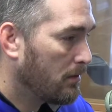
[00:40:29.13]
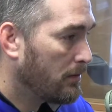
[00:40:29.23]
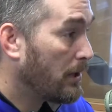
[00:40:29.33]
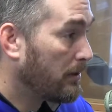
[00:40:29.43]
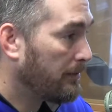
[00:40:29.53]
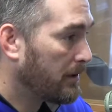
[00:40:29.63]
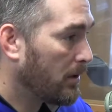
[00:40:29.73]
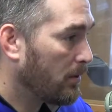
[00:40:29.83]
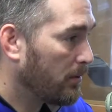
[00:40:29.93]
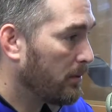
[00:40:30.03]
Yeah, you have to
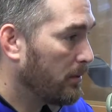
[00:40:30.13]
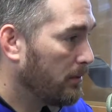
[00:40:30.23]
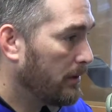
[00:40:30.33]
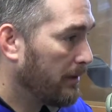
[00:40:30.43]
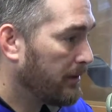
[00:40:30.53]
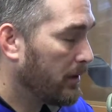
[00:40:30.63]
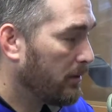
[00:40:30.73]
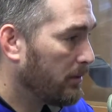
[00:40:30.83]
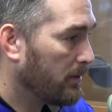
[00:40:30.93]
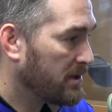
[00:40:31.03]
go through a
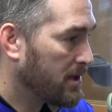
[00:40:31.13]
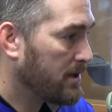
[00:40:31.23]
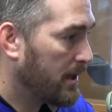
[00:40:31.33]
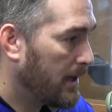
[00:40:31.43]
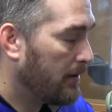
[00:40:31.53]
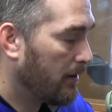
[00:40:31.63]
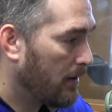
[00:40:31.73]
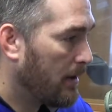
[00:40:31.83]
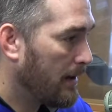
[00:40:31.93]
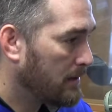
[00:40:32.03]
16-hour
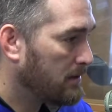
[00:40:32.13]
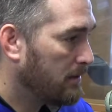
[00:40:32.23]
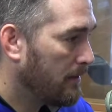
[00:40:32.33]
class.